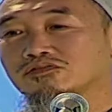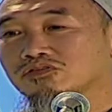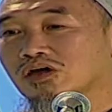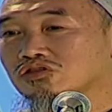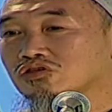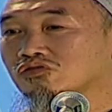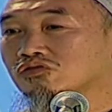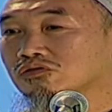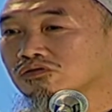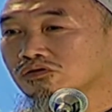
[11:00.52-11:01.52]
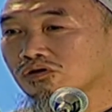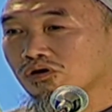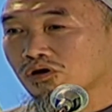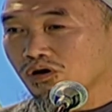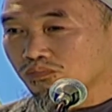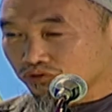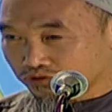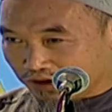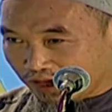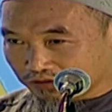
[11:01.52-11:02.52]
start to
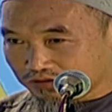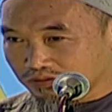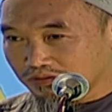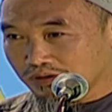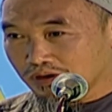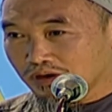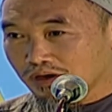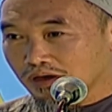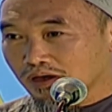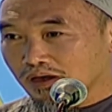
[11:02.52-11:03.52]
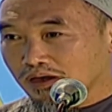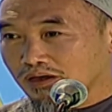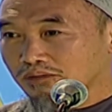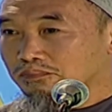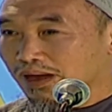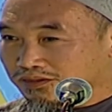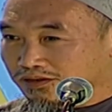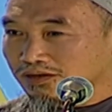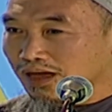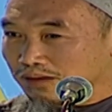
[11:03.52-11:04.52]
progress, yeah,
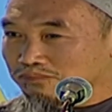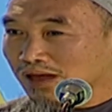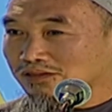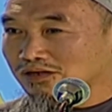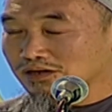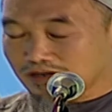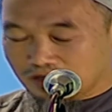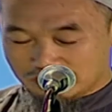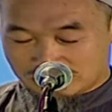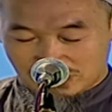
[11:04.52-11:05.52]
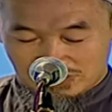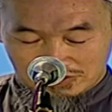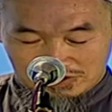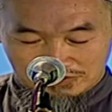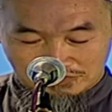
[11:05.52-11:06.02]
better and better, inshallah.